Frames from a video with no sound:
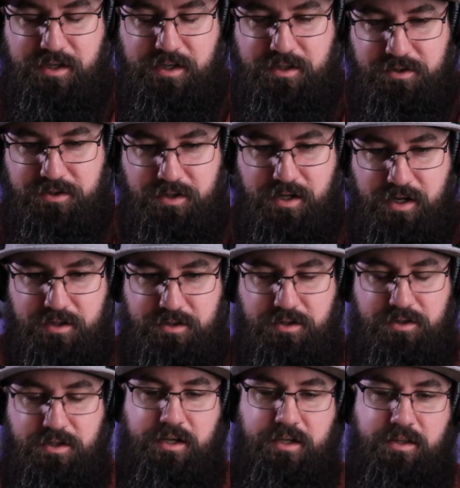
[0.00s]
and you're not
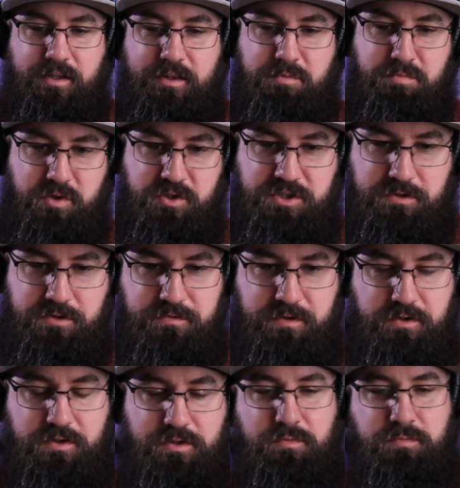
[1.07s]
getting that mushy
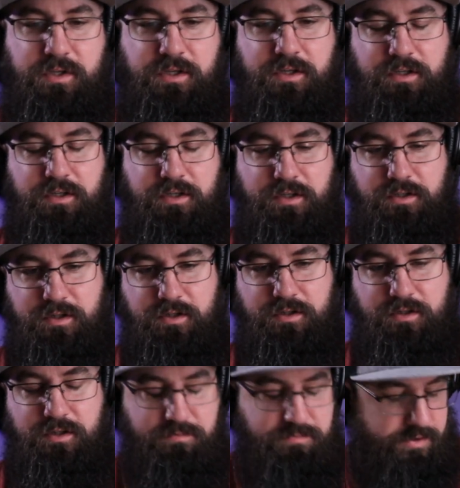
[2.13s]
feel at the beginning.
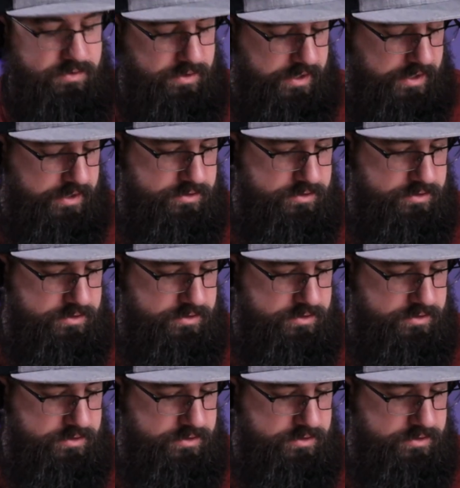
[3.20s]
And dude,